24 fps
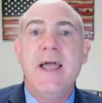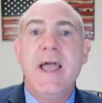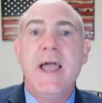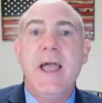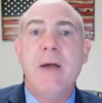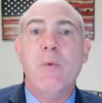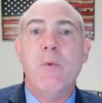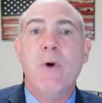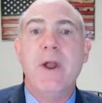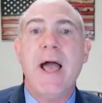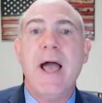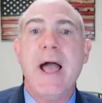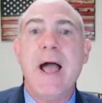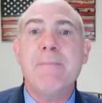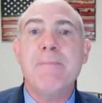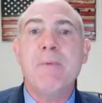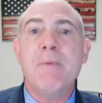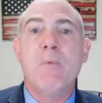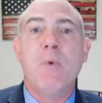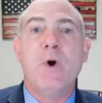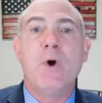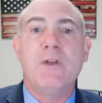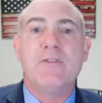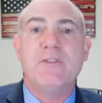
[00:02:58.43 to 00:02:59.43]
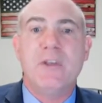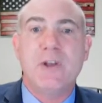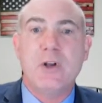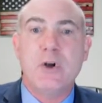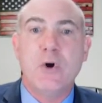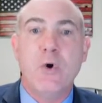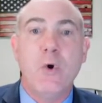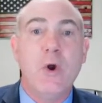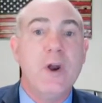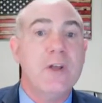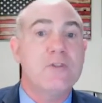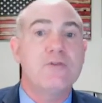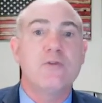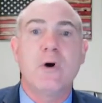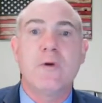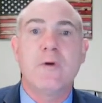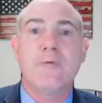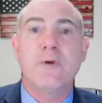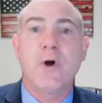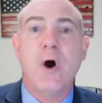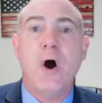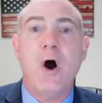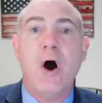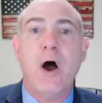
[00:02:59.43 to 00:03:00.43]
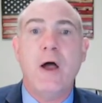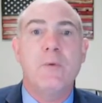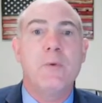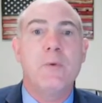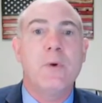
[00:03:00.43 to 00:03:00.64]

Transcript: And what happened was it caught us off guard.